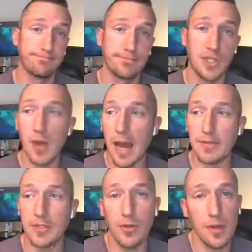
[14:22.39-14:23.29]
You
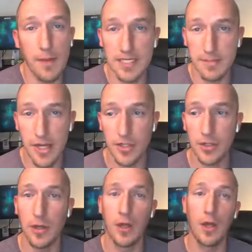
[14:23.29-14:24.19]
absolutely must
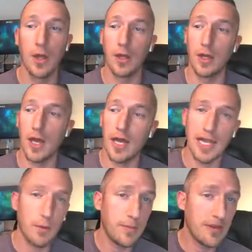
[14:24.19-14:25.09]
measure.
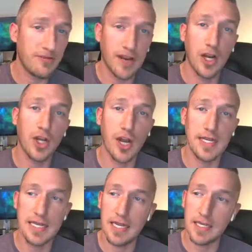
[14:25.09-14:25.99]
It would be a very good
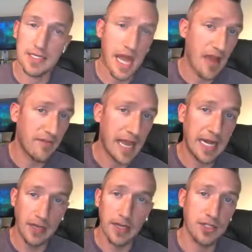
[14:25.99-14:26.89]
idea to have
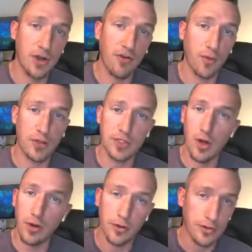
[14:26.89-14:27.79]
analytics software
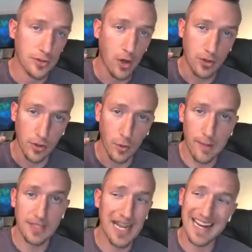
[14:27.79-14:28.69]
installed on your website,